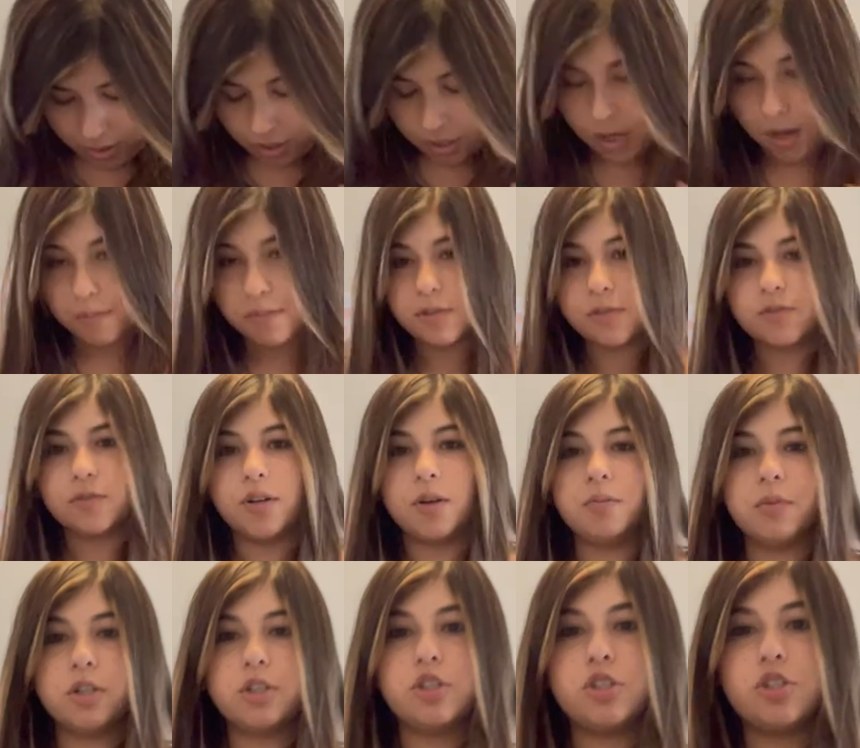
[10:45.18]
Comes
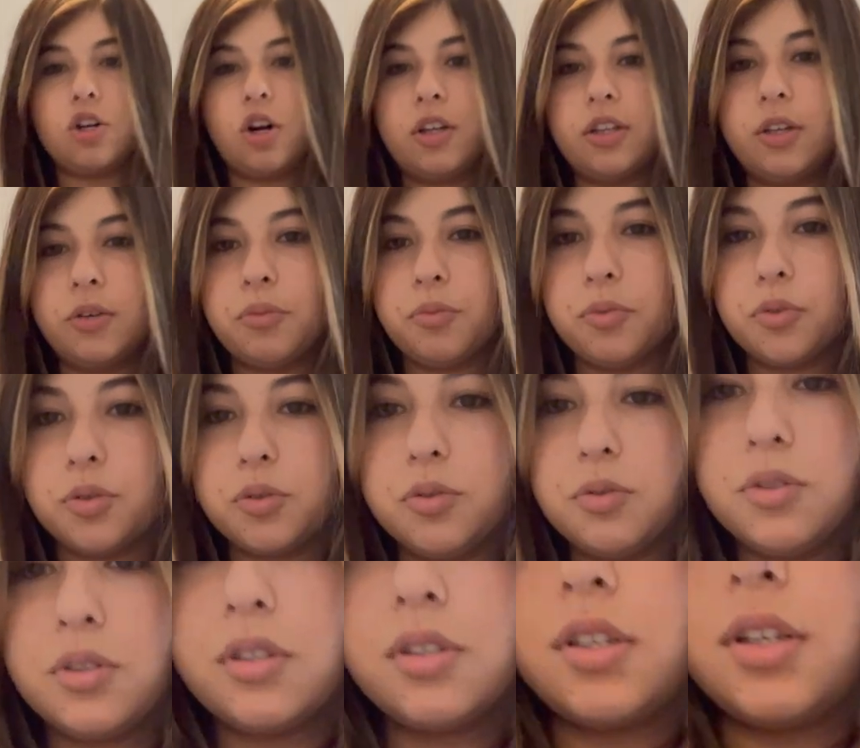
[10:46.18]
from Charlotte
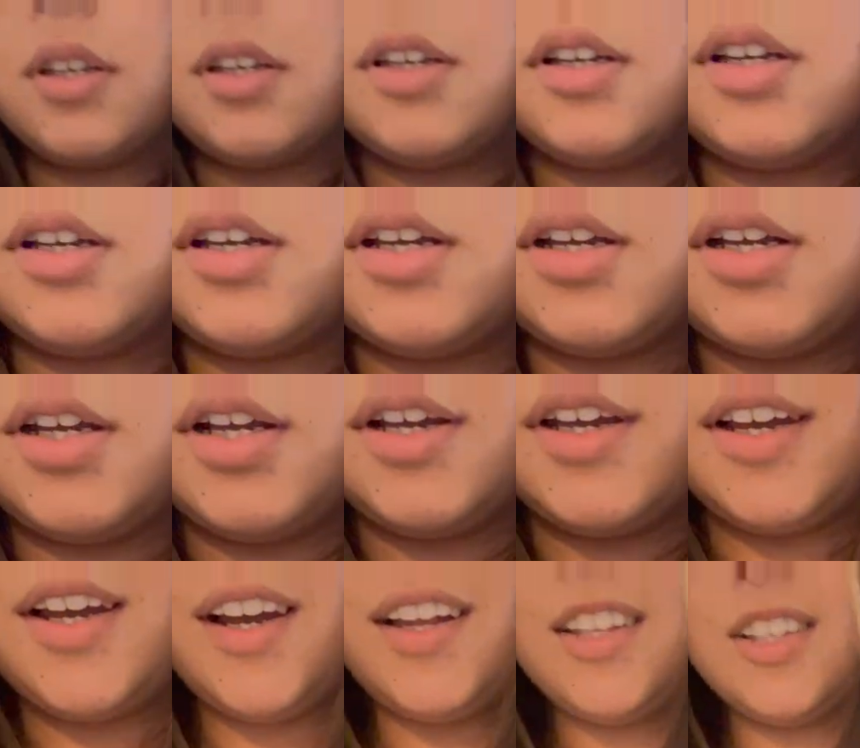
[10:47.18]
Russe.
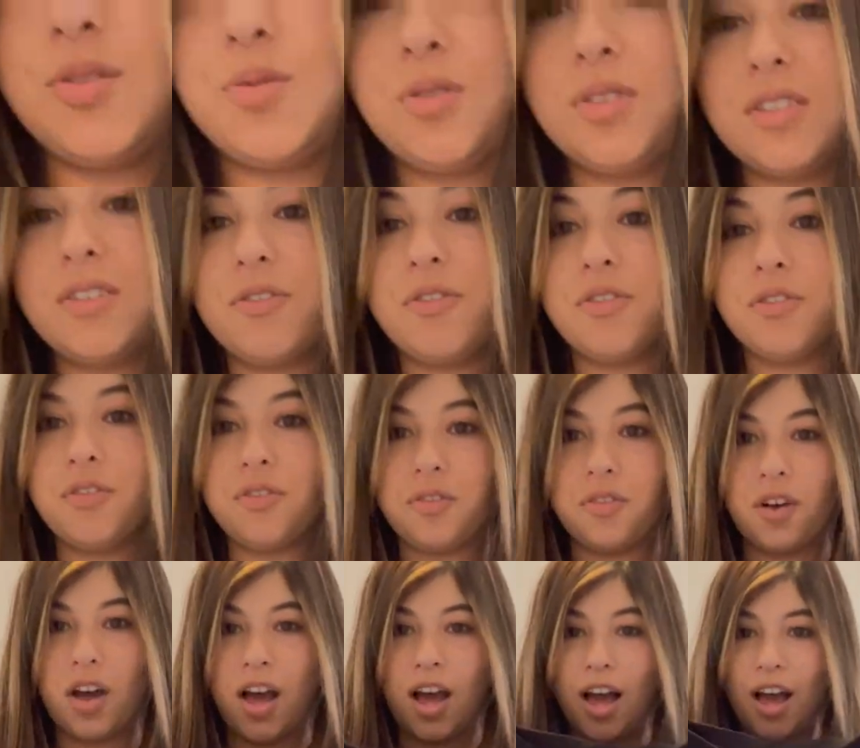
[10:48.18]
This was
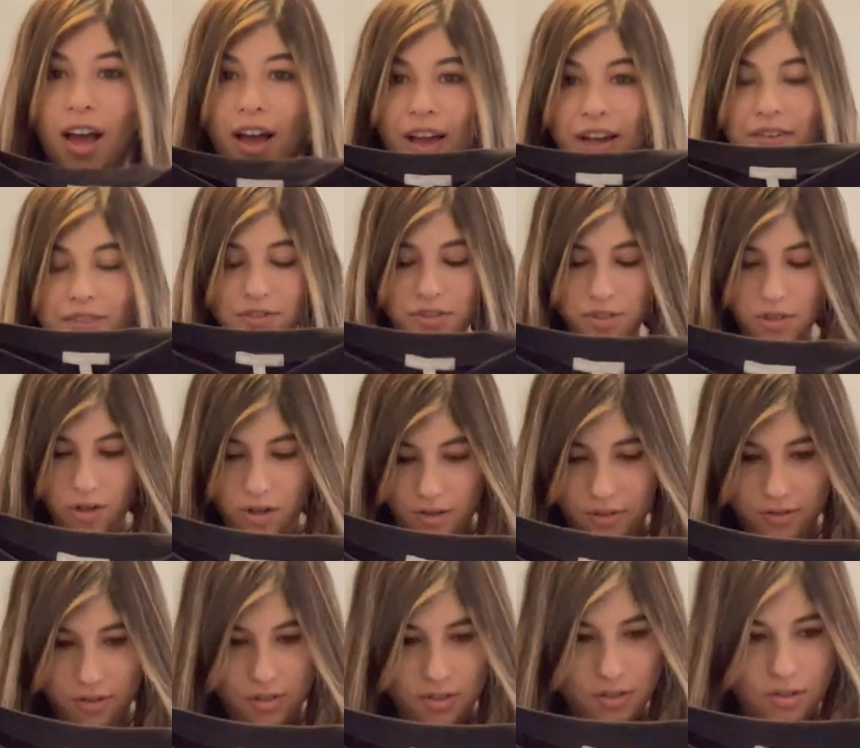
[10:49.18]
five dollars.